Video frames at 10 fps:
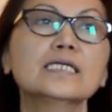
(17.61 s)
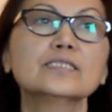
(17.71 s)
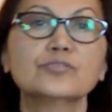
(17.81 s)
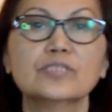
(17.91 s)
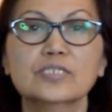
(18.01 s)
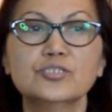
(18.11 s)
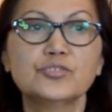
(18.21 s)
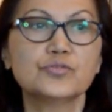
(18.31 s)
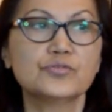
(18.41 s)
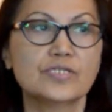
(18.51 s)
Today is
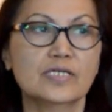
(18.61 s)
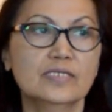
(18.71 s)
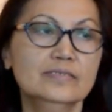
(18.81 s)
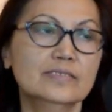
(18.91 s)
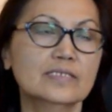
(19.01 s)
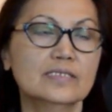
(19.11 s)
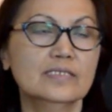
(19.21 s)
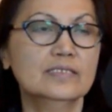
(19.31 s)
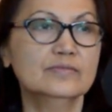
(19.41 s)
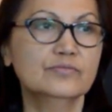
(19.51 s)
Tuesday
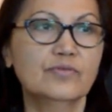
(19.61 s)
in